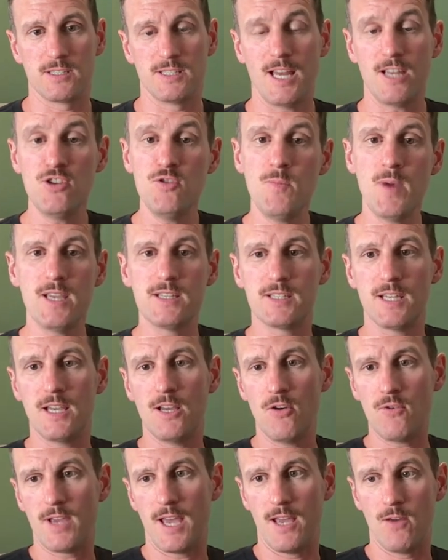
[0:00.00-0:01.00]
Now you may say,
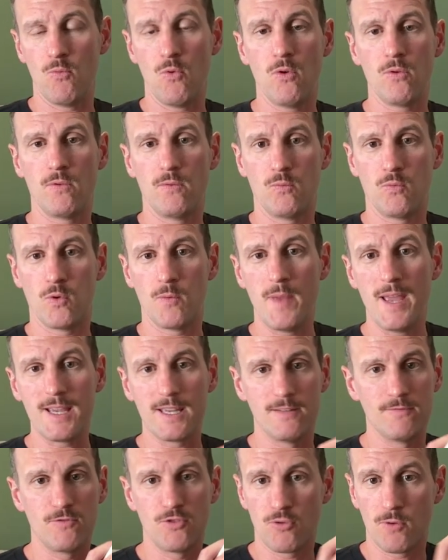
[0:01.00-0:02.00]
okay, well, we're
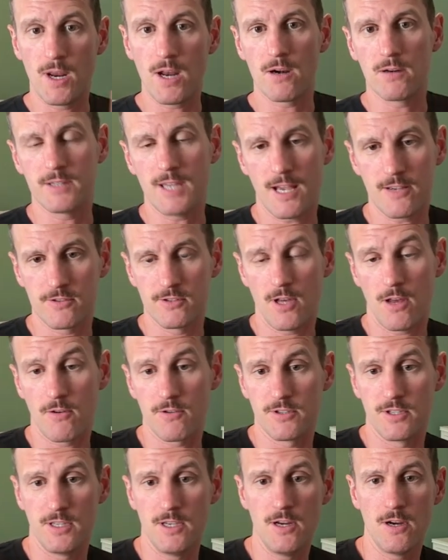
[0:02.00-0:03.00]
making $300,000
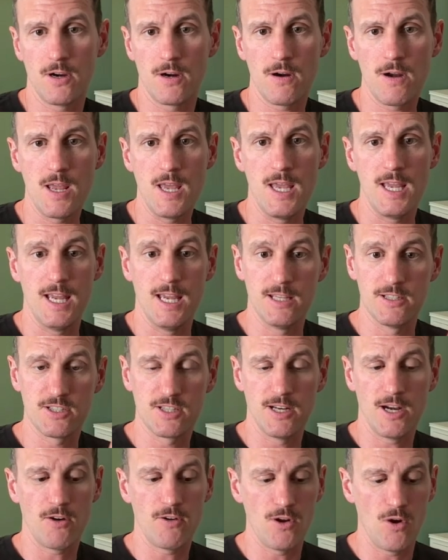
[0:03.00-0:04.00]
a year in
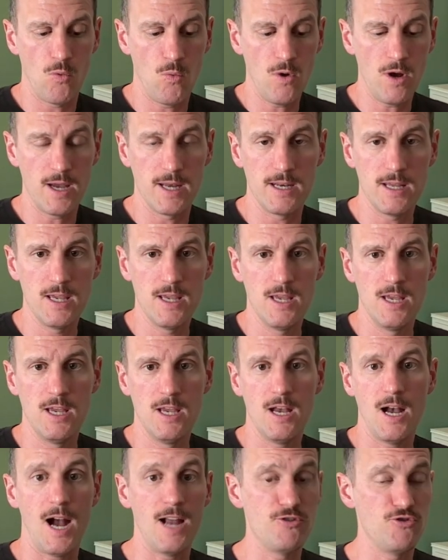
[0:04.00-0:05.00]
scenario 1.
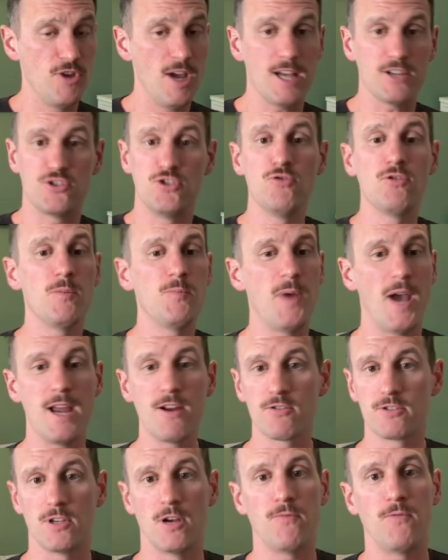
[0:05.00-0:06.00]
Yes, you could pay
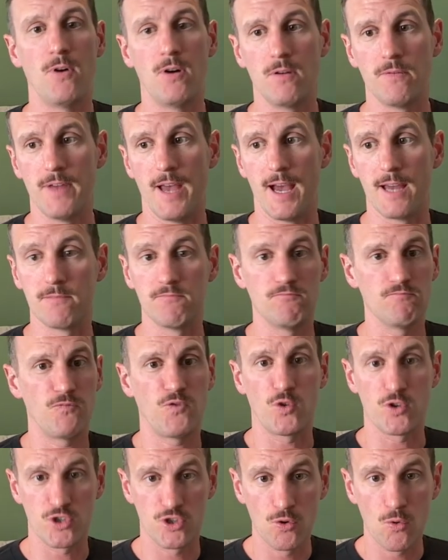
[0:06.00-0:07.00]
yourself all that
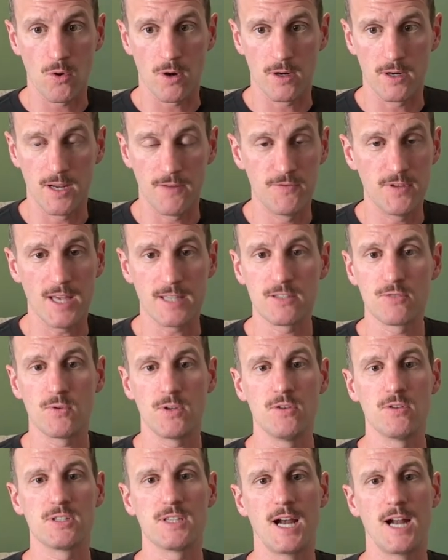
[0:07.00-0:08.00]
for sure if that's what you
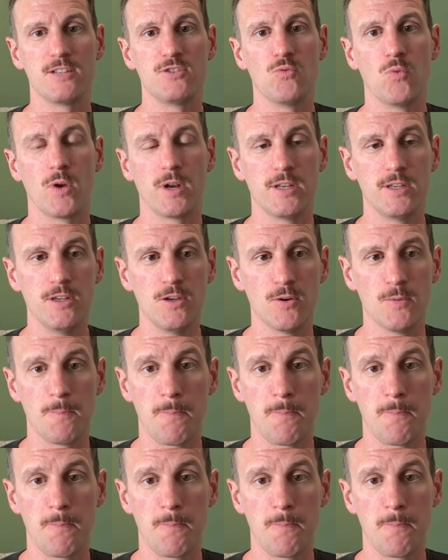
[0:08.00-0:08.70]
decide you want to do.